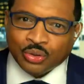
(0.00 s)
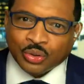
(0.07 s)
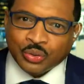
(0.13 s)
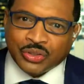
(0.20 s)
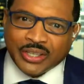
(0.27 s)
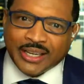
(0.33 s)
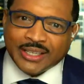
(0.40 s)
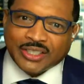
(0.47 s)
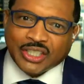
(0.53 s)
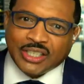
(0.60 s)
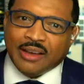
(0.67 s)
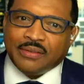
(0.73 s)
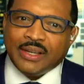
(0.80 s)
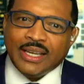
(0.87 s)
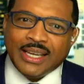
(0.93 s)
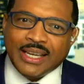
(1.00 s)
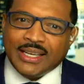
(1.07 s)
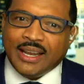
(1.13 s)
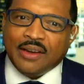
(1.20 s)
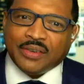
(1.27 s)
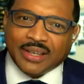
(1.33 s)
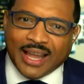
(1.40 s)
who says he
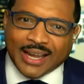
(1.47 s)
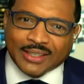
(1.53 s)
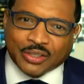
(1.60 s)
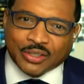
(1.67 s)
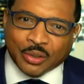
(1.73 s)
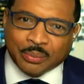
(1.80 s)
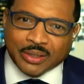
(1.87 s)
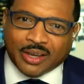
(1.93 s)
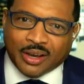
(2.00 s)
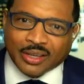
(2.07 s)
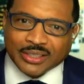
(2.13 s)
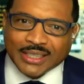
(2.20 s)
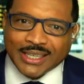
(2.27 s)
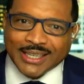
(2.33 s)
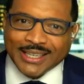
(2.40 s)
never liked her because